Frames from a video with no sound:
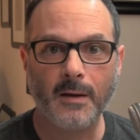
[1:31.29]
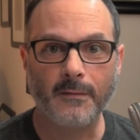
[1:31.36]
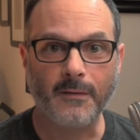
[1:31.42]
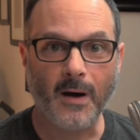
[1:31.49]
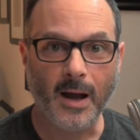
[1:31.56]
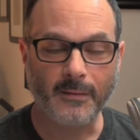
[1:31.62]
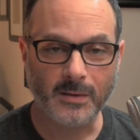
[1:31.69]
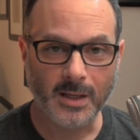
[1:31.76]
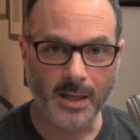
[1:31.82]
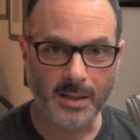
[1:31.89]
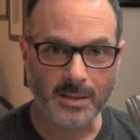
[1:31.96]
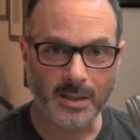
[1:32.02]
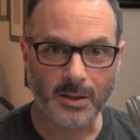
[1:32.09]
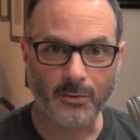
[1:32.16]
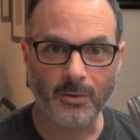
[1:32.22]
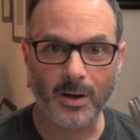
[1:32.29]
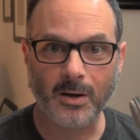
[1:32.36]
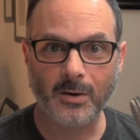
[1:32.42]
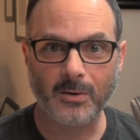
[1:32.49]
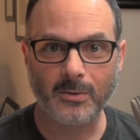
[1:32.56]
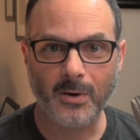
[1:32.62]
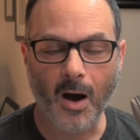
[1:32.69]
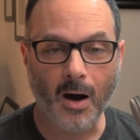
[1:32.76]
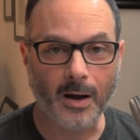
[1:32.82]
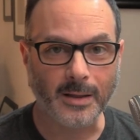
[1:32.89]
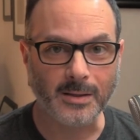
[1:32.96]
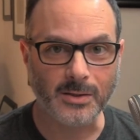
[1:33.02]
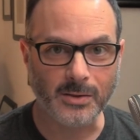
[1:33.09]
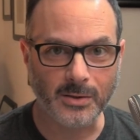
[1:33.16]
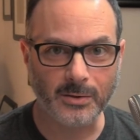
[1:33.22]
five days in a row
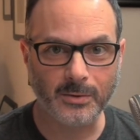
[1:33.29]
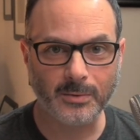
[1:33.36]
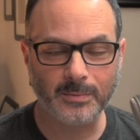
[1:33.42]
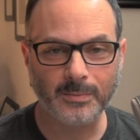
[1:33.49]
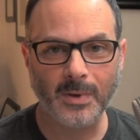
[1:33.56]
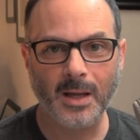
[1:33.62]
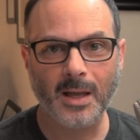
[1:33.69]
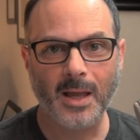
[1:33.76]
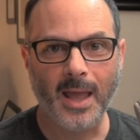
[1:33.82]
on Zoom.